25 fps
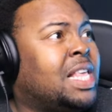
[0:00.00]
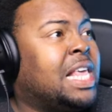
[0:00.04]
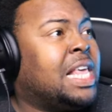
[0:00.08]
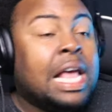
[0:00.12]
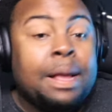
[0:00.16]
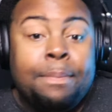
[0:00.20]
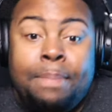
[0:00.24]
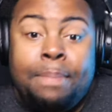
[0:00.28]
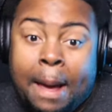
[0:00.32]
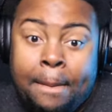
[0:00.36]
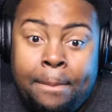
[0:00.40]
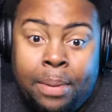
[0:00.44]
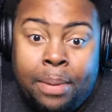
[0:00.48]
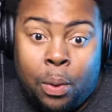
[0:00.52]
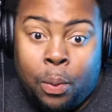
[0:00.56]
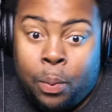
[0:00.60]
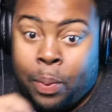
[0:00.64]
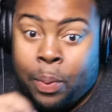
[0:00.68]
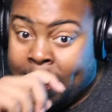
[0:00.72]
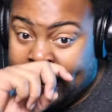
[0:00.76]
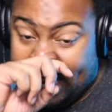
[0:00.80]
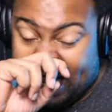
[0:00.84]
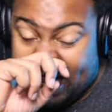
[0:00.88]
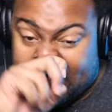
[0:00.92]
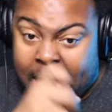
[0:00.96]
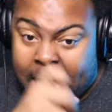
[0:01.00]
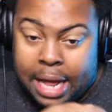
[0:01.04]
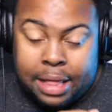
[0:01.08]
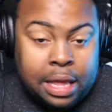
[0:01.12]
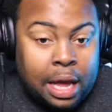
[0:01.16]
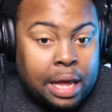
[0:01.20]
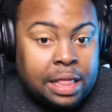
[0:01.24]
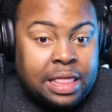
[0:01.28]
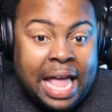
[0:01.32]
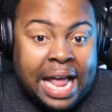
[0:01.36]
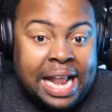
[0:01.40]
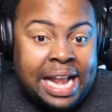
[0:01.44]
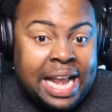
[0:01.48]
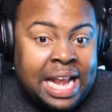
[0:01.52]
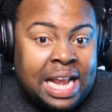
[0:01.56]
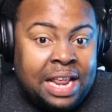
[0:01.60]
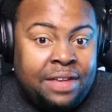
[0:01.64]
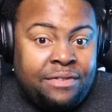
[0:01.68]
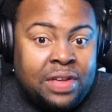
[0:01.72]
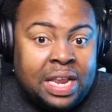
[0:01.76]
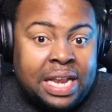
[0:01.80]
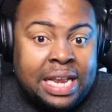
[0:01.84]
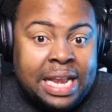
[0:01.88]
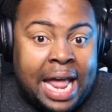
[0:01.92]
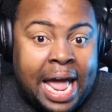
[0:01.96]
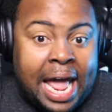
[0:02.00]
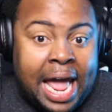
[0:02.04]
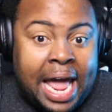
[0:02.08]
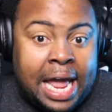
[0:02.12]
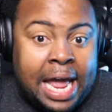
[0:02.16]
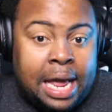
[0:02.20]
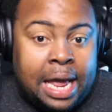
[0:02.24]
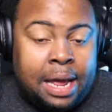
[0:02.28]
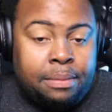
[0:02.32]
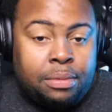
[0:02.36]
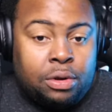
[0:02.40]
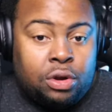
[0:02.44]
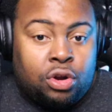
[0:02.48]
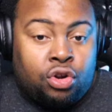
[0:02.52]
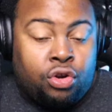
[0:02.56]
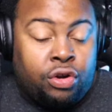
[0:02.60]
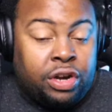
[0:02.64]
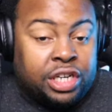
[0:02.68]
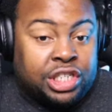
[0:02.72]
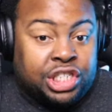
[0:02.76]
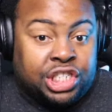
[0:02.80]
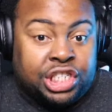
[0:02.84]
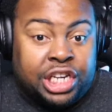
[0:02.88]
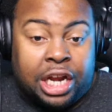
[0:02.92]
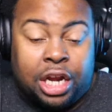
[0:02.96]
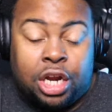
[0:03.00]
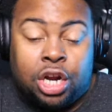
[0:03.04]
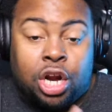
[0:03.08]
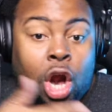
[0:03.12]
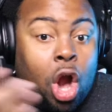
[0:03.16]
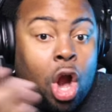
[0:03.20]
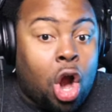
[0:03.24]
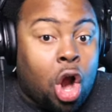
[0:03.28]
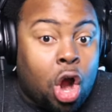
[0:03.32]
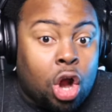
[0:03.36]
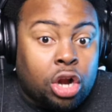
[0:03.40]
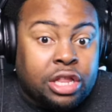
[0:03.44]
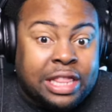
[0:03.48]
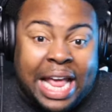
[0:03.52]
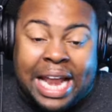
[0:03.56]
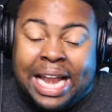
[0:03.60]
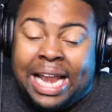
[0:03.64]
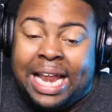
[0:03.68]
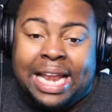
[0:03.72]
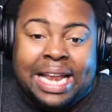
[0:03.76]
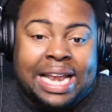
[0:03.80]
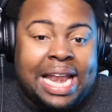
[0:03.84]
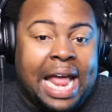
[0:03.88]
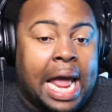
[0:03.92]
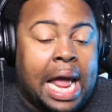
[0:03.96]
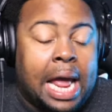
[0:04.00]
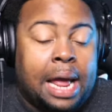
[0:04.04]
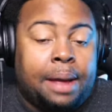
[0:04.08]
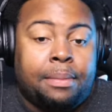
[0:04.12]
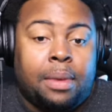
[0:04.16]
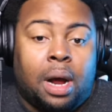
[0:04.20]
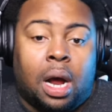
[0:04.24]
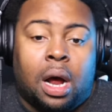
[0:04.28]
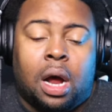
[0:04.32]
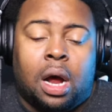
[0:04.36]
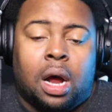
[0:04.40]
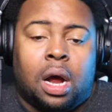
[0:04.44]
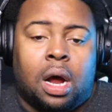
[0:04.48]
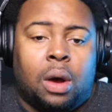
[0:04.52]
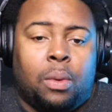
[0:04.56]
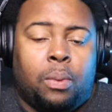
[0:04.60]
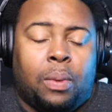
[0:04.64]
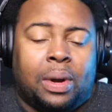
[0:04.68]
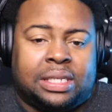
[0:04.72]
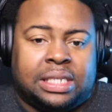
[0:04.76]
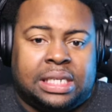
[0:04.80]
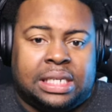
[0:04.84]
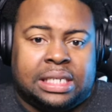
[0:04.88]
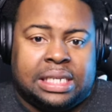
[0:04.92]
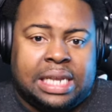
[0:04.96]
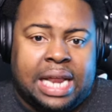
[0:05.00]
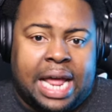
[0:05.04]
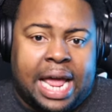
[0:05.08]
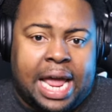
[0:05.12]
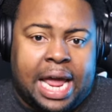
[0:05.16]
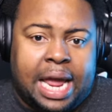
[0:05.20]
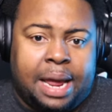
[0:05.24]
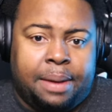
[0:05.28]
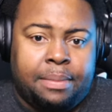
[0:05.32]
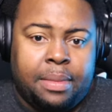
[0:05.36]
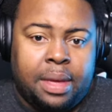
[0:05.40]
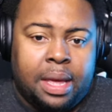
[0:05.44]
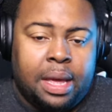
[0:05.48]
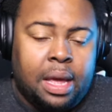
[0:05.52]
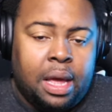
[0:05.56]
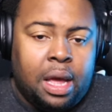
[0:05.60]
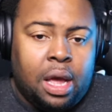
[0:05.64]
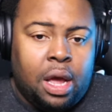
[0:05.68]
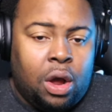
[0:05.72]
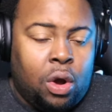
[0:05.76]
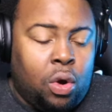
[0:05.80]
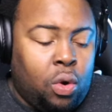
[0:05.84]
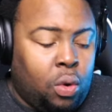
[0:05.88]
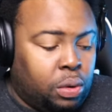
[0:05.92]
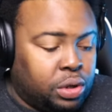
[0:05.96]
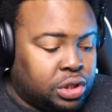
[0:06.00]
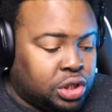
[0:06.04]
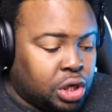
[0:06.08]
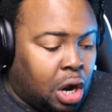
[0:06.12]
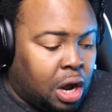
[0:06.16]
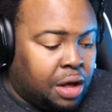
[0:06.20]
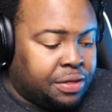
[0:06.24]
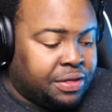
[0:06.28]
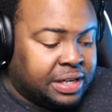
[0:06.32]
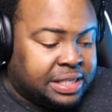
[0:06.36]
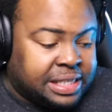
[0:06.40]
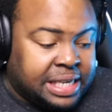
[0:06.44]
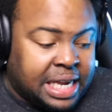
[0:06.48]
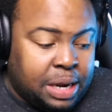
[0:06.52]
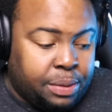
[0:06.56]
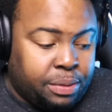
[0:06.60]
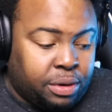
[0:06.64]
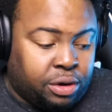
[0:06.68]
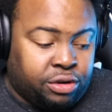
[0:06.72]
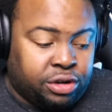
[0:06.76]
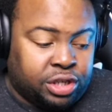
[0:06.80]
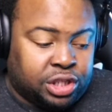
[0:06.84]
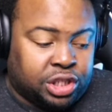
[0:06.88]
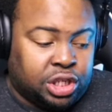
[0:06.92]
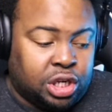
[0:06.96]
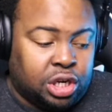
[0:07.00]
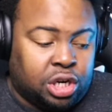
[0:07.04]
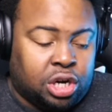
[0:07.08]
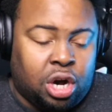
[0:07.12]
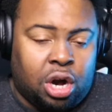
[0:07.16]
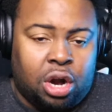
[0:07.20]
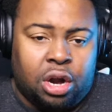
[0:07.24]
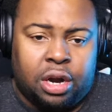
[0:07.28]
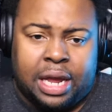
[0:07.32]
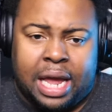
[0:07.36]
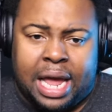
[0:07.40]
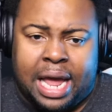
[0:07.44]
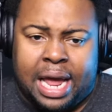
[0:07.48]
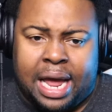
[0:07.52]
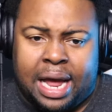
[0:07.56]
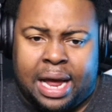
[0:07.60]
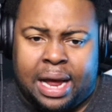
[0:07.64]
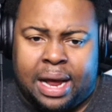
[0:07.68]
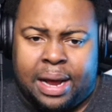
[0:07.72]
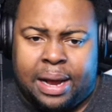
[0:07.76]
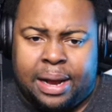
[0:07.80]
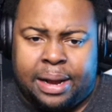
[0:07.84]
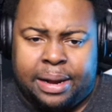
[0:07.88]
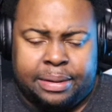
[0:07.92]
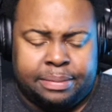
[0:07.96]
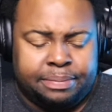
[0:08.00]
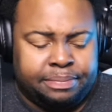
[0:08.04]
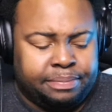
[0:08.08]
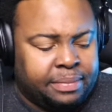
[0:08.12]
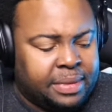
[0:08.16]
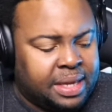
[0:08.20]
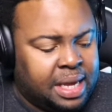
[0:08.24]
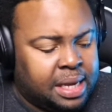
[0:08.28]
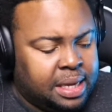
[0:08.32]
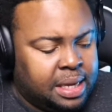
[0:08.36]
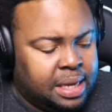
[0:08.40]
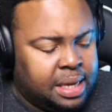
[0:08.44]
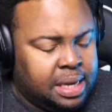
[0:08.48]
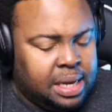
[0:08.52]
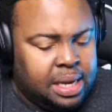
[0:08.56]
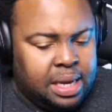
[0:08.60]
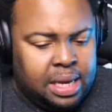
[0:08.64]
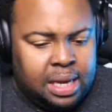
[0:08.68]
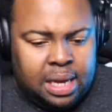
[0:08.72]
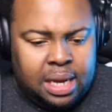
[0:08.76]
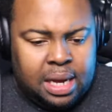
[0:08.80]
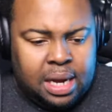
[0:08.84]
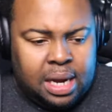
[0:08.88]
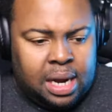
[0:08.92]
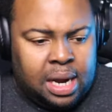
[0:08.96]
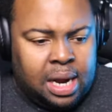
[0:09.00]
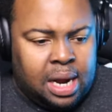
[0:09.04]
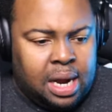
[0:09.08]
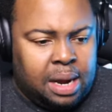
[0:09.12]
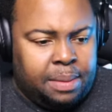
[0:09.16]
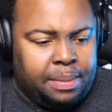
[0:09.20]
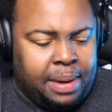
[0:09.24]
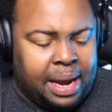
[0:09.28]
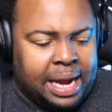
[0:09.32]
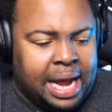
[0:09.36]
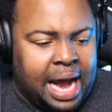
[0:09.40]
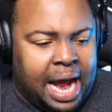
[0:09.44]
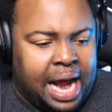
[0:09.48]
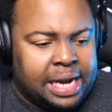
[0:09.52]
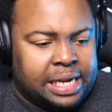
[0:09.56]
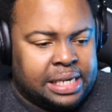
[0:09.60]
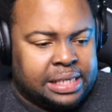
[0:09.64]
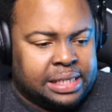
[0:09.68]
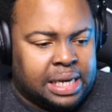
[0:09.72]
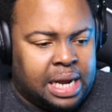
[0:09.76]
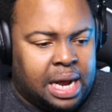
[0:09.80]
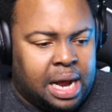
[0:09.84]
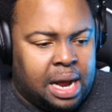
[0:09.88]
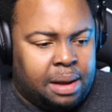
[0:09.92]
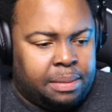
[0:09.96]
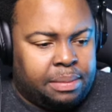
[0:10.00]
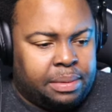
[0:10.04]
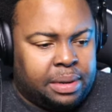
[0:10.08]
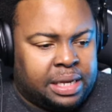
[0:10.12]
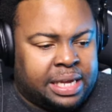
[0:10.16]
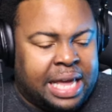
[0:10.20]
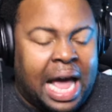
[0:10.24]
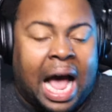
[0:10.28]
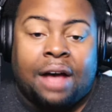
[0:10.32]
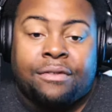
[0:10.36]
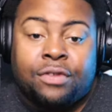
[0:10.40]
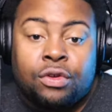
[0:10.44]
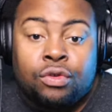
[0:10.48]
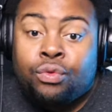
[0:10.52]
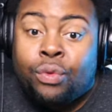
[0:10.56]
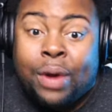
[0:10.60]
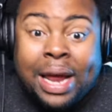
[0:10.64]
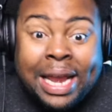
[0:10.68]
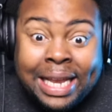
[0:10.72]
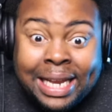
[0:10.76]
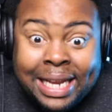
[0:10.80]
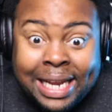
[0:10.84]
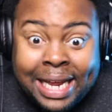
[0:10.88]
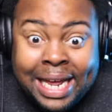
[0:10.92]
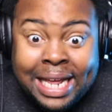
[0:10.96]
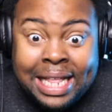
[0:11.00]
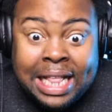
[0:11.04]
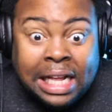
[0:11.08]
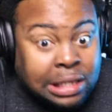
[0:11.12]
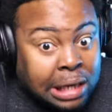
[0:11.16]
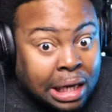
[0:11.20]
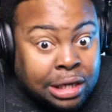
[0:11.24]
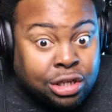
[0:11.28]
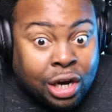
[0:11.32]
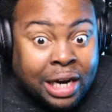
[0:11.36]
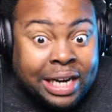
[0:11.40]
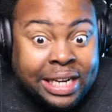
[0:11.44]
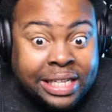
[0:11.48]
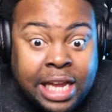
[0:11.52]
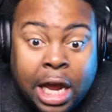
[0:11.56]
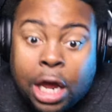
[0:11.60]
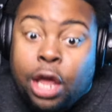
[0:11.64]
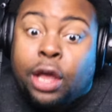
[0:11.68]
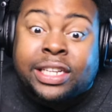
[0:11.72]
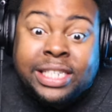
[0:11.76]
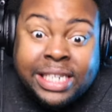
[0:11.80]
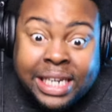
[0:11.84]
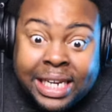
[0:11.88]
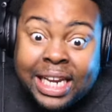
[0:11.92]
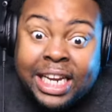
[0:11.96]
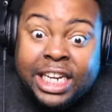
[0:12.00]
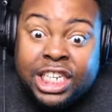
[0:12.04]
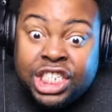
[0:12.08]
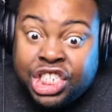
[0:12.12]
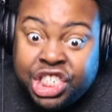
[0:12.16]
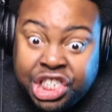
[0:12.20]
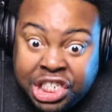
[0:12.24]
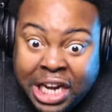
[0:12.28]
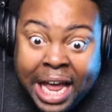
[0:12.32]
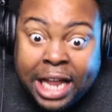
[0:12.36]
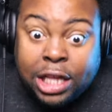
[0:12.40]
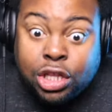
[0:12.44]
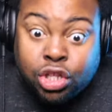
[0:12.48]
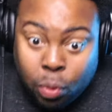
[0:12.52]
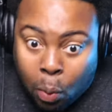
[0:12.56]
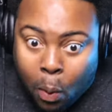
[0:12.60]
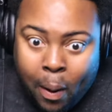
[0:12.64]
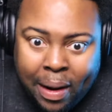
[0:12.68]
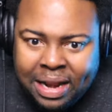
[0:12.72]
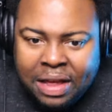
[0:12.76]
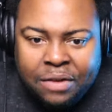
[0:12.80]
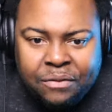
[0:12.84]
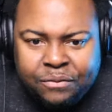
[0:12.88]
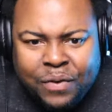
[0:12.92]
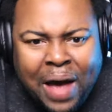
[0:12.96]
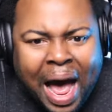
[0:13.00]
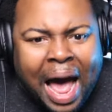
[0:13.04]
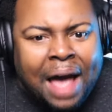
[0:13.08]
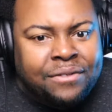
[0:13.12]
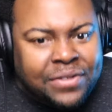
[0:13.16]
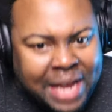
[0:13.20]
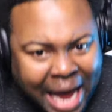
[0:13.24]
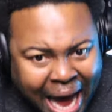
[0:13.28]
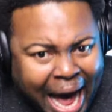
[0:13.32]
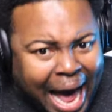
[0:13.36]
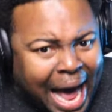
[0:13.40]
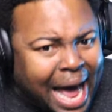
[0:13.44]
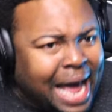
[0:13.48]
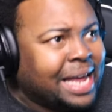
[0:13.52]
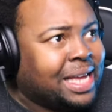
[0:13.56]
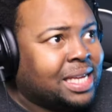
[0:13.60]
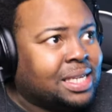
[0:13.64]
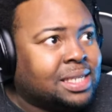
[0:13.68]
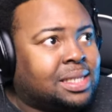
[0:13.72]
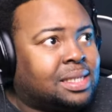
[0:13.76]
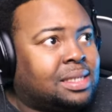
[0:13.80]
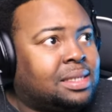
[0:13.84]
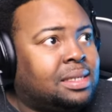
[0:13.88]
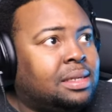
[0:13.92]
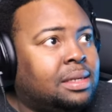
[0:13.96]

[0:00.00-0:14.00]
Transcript: Remember, they didn't even name Christian Kirk. They didn't name, what's his name? Who was on the team with Christian Kirk and, oh my God, he's up. Calvin Ridley. That's what I'm trying to tell you. It's a legit 25 guys.